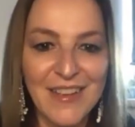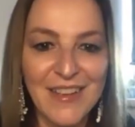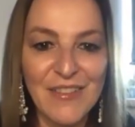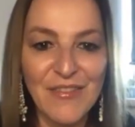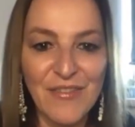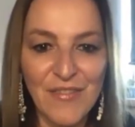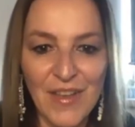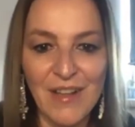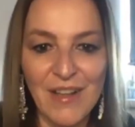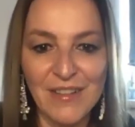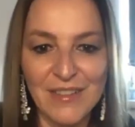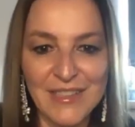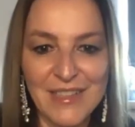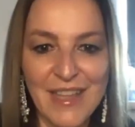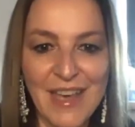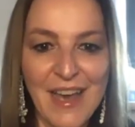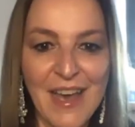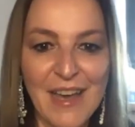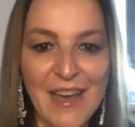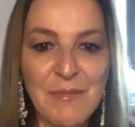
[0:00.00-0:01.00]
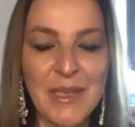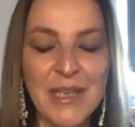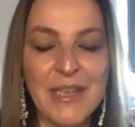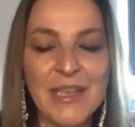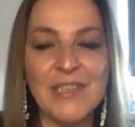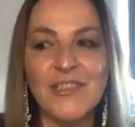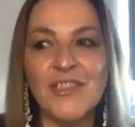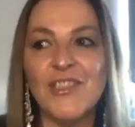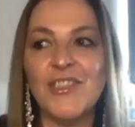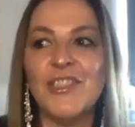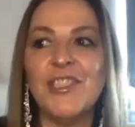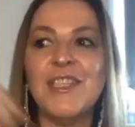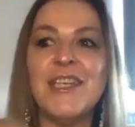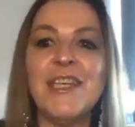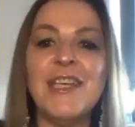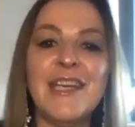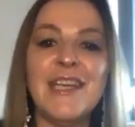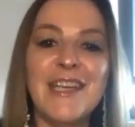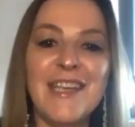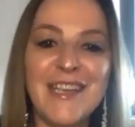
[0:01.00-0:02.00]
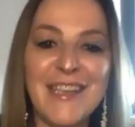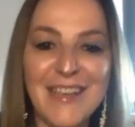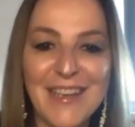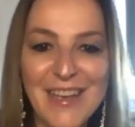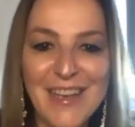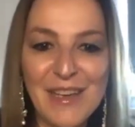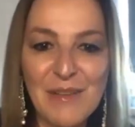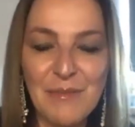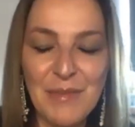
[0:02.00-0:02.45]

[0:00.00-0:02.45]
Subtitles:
felt that, because she